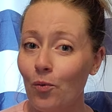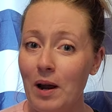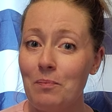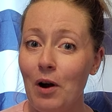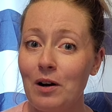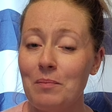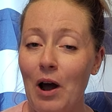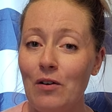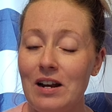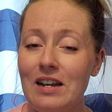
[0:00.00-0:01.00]
great part
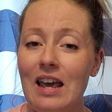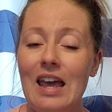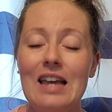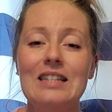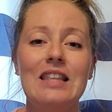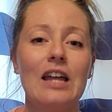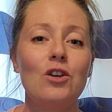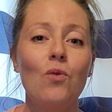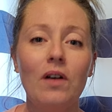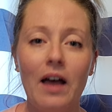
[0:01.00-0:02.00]
about it is
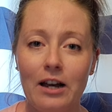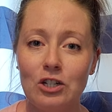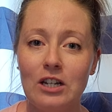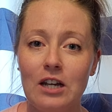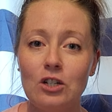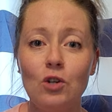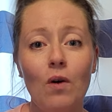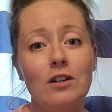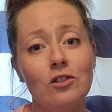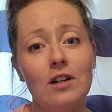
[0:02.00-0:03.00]
that you will actually get
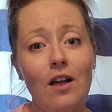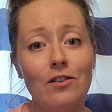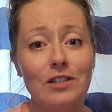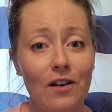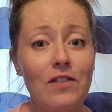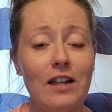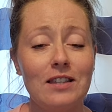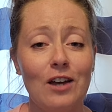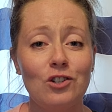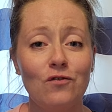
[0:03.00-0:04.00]
$200 of that
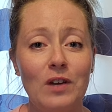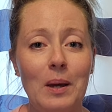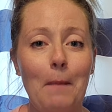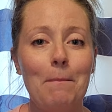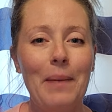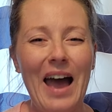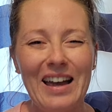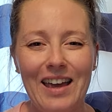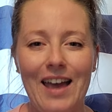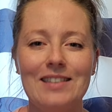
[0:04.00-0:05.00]
session fee
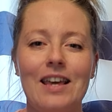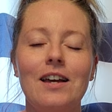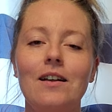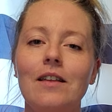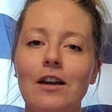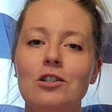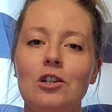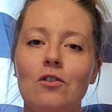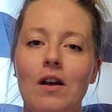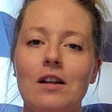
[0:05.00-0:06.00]
back as a
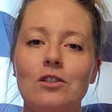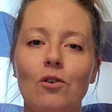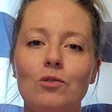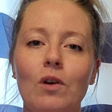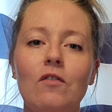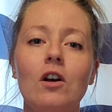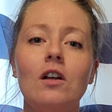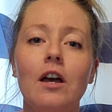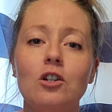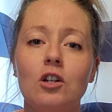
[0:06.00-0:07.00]
collection credit towards whatever
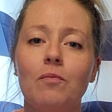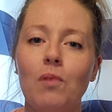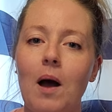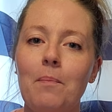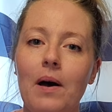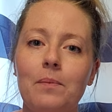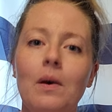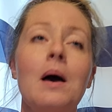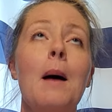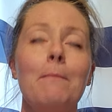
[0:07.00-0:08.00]
collection of pop, pop
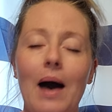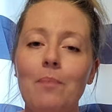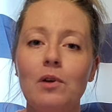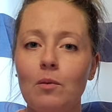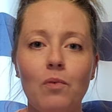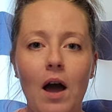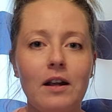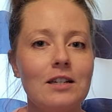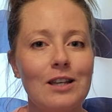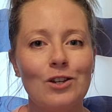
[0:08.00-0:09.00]
popular
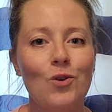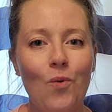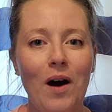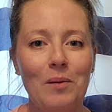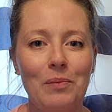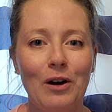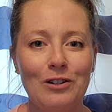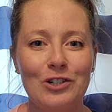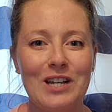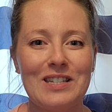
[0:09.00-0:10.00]
products that you wanna
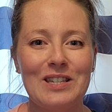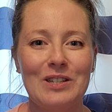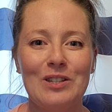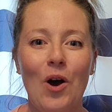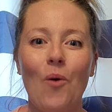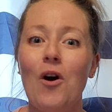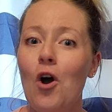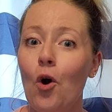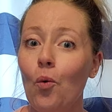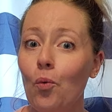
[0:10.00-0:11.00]
purchase. So
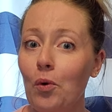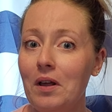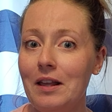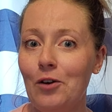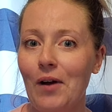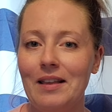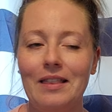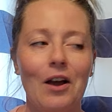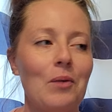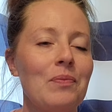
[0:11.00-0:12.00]
really great
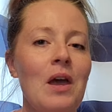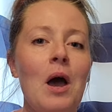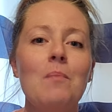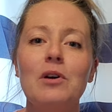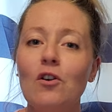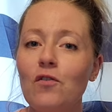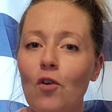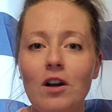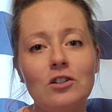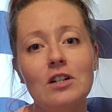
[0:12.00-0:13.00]
there. But your
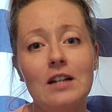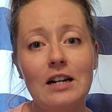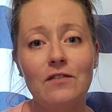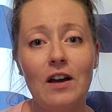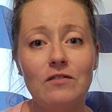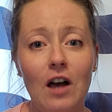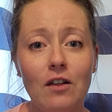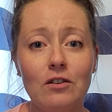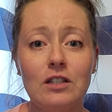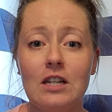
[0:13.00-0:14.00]

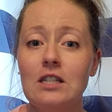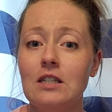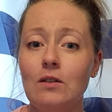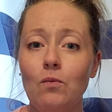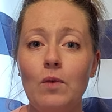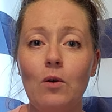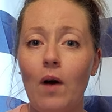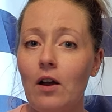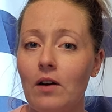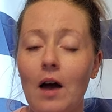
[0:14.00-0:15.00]
$495 is
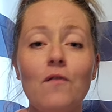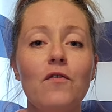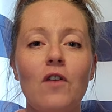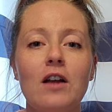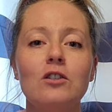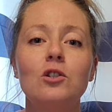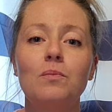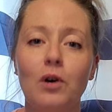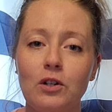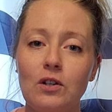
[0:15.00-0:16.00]
required upfront to
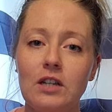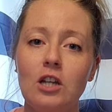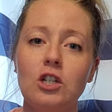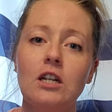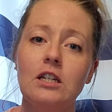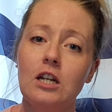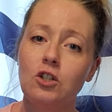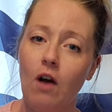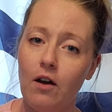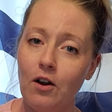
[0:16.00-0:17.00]
book your session,
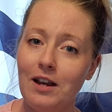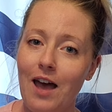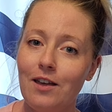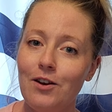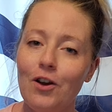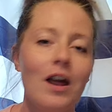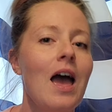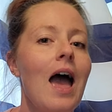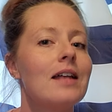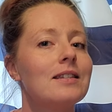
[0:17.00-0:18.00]
get you on our calendar,
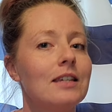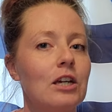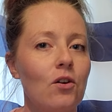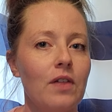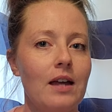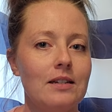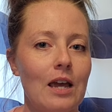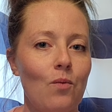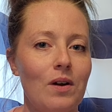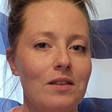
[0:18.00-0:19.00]
and secure that
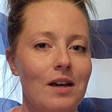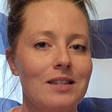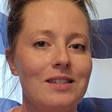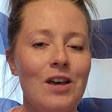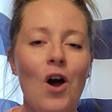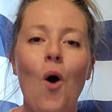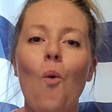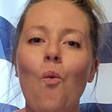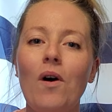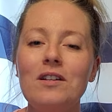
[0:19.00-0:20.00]
date with us.
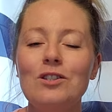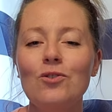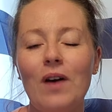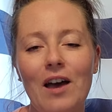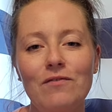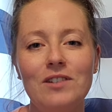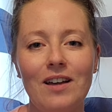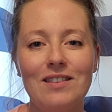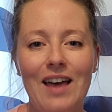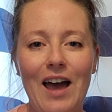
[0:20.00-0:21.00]
Once you have
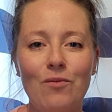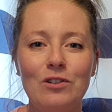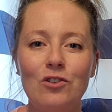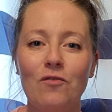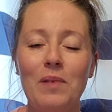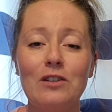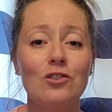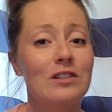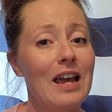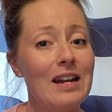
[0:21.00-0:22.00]
done that, once you've picked
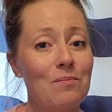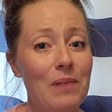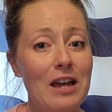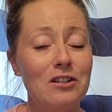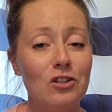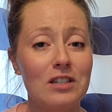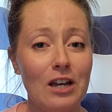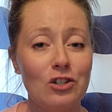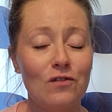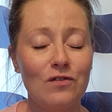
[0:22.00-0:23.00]
your date and paid your
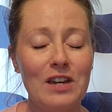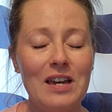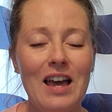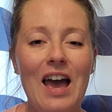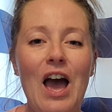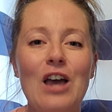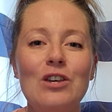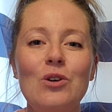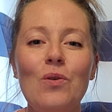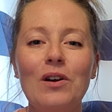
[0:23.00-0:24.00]
session fee,
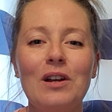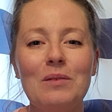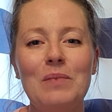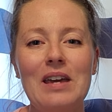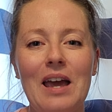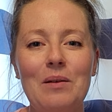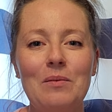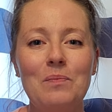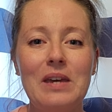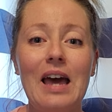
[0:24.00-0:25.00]
you are going to be
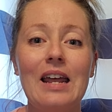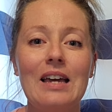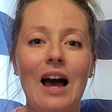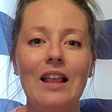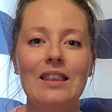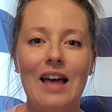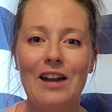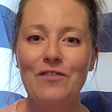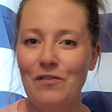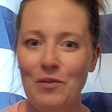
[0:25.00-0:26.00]
getting a
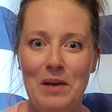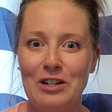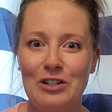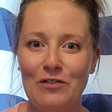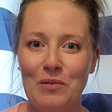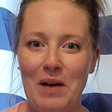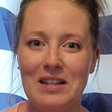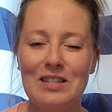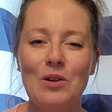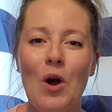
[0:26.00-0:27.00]
lot of information from
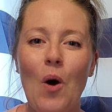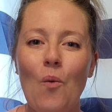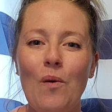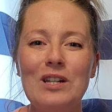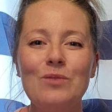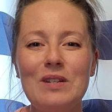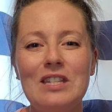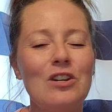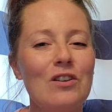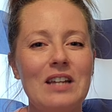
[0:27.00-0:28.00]
us. Once we
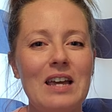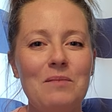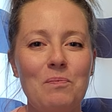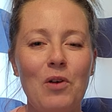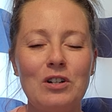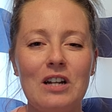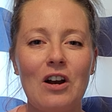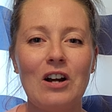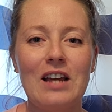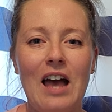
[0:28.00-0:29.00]
see your date booked on
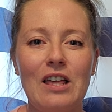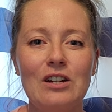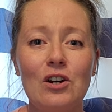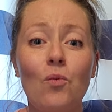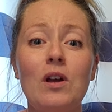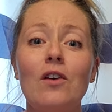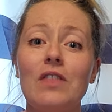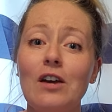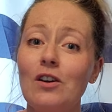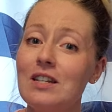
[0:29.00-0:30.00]
our calendar, we are
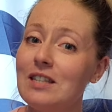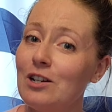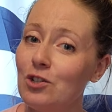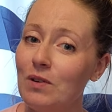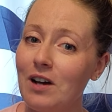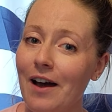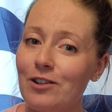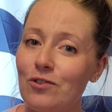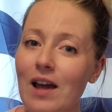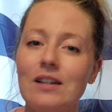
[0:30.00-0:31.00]
then going to send you a
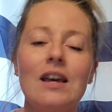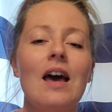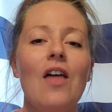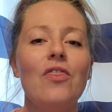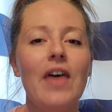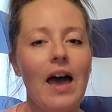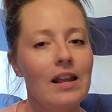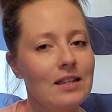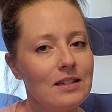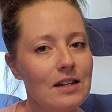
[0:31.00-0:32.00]
contract.
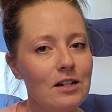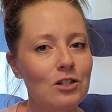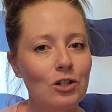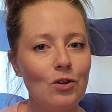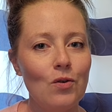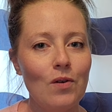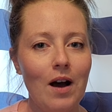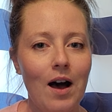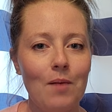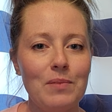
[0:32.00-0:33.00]
That is needed to
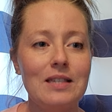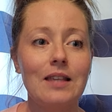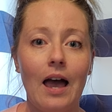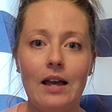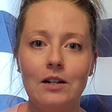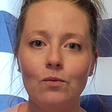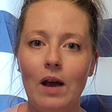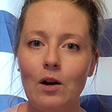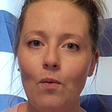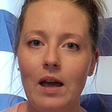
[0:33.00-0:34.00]
um, be signed
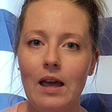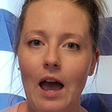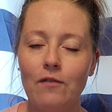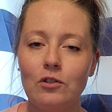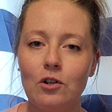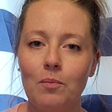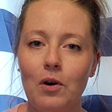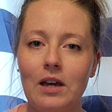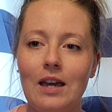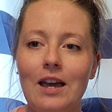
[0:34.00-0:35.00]
right away after your
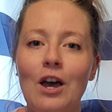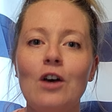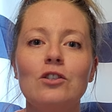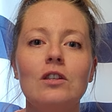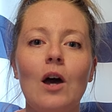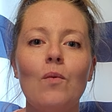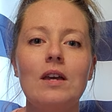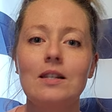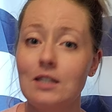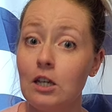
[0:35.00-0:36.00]
booking so that we
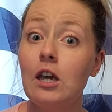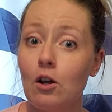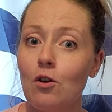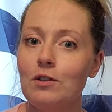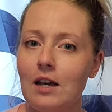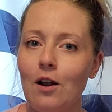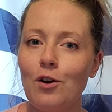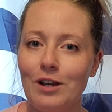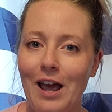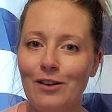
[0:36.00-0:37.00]
can secure your date
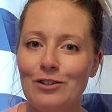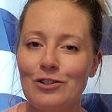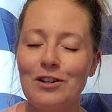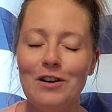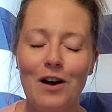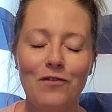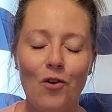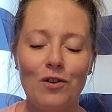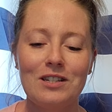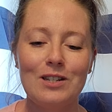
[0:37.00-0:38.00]
on our calendar, of
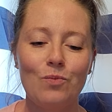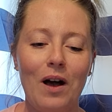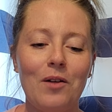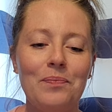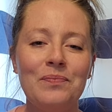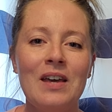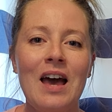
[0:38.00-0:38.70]
course, as well.